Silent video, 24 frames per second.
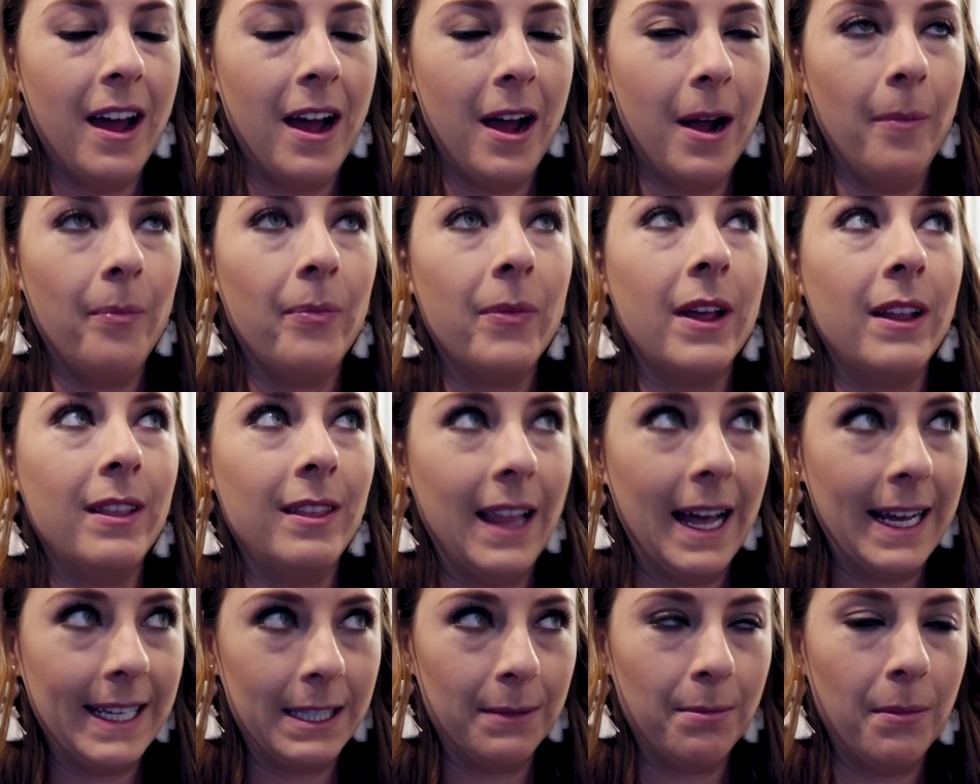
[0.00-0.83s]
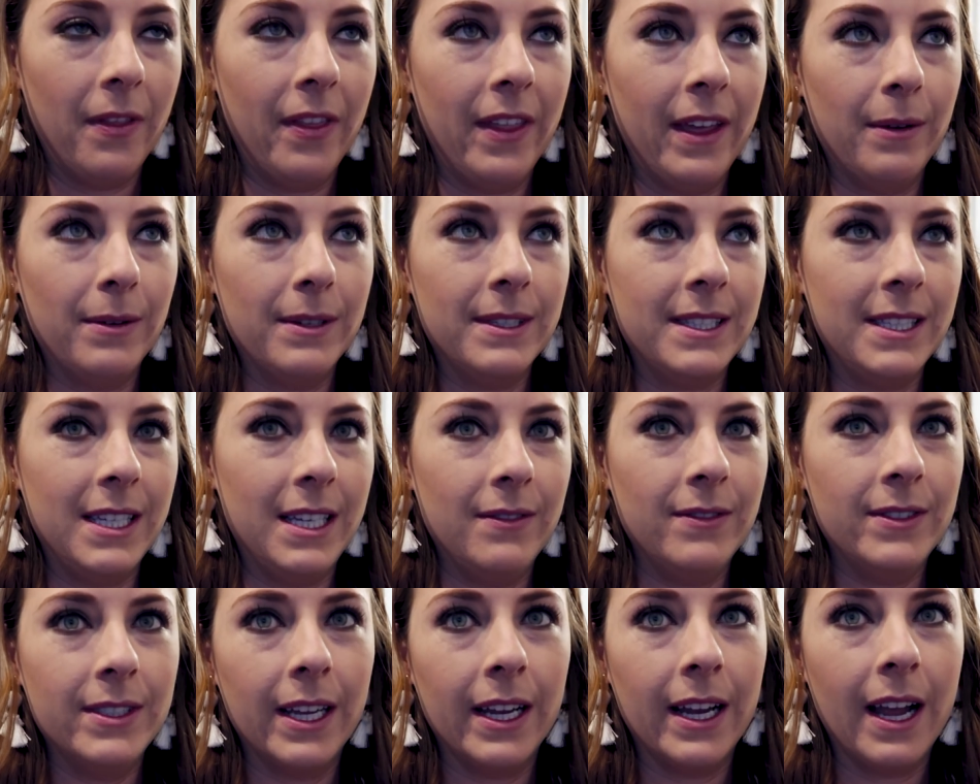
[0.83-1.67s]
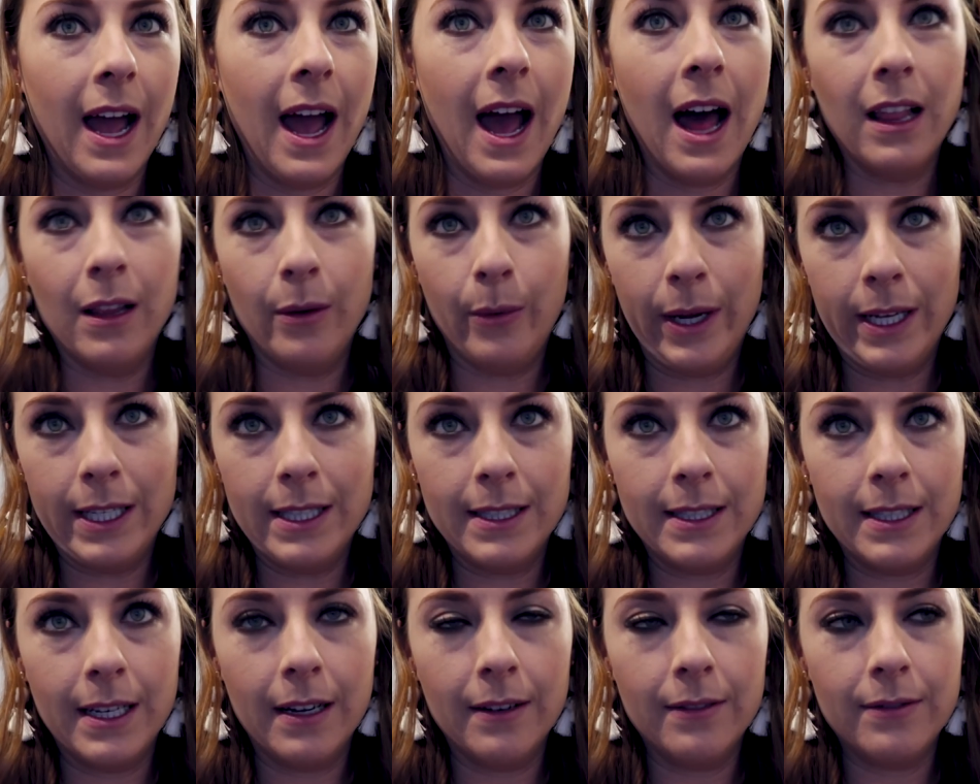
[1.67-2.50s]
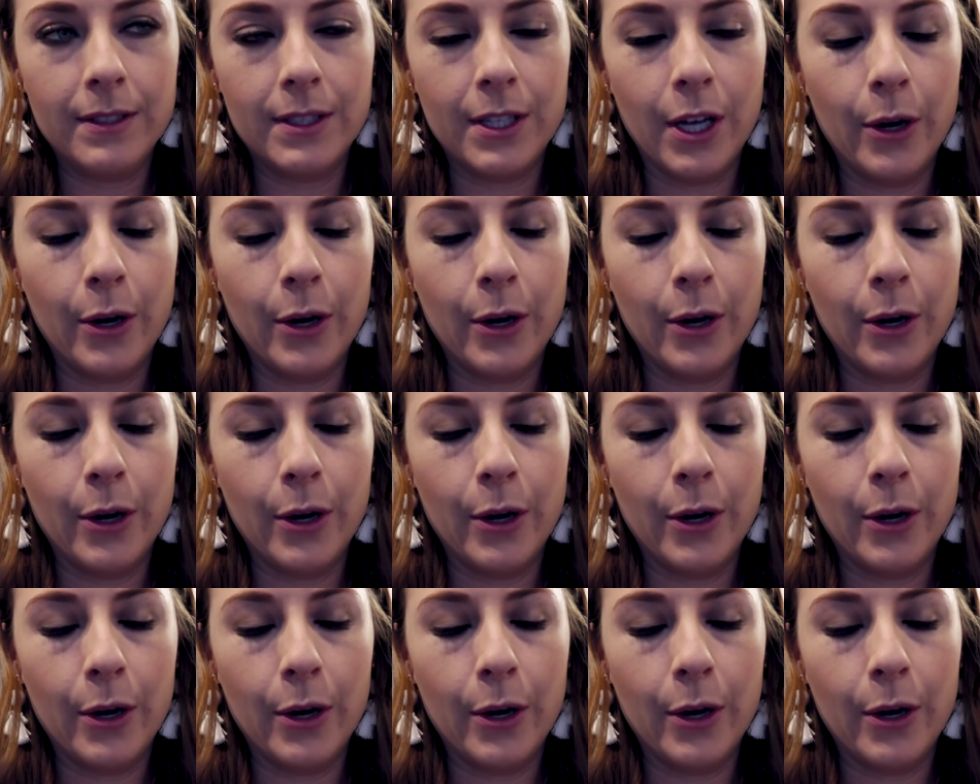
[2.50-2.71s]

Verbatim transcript: Um, last month they received like Halloween stuff.